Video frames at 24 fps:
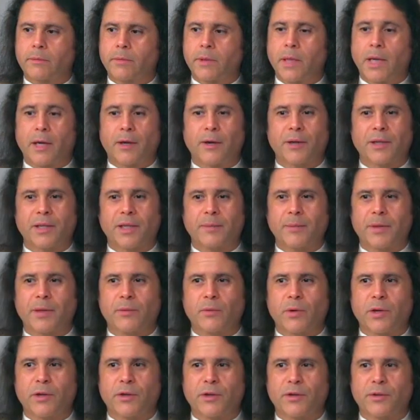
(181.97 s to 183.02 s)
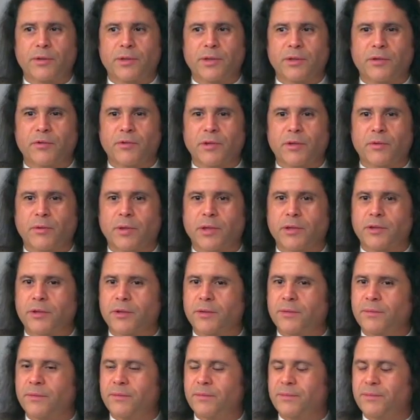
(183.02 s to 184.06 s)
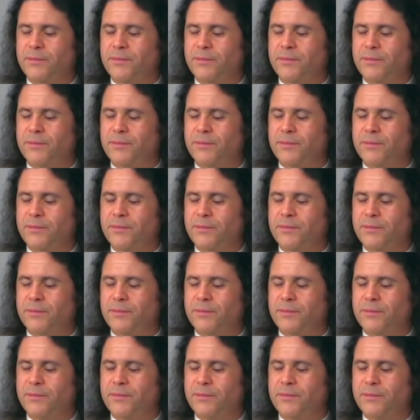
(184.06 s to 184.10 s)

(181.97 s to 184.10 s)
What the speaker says: Oh, and let me warn you, it's a trick question.